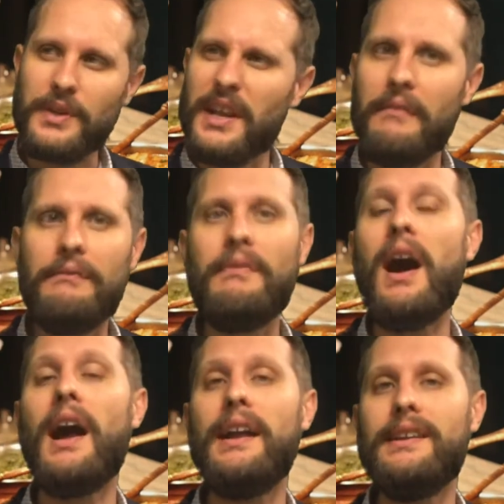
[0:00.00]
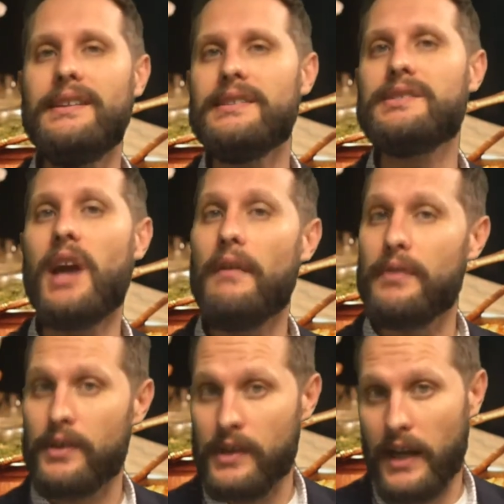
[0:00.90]
We're going to find and
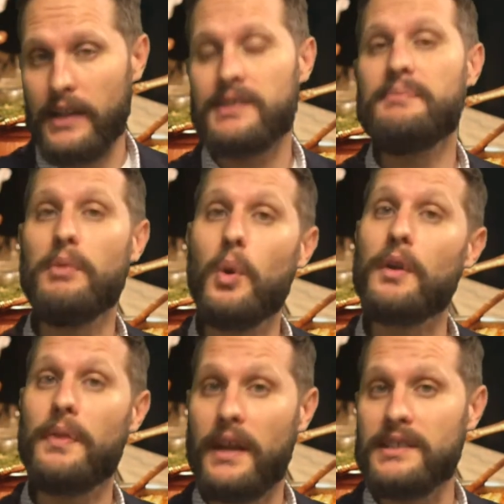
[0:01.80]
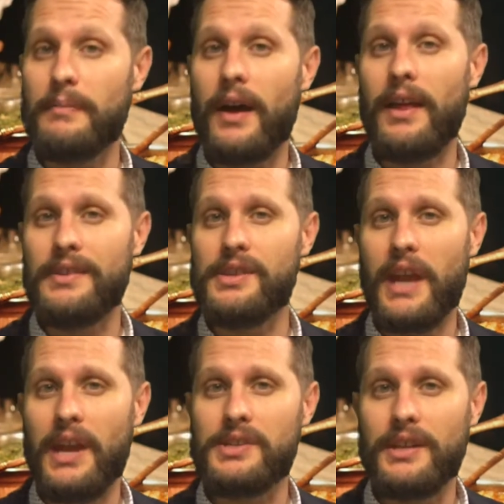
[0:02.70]
discover and explore things about
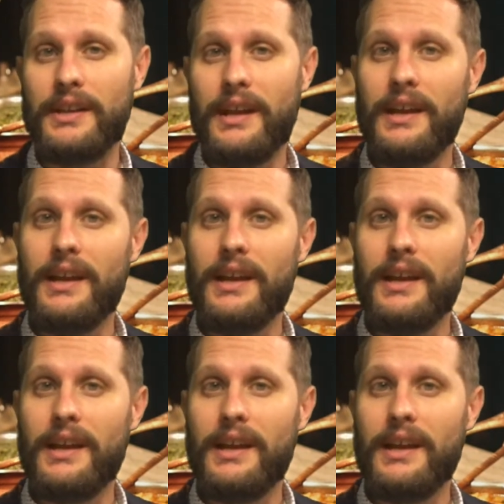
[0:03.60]
education.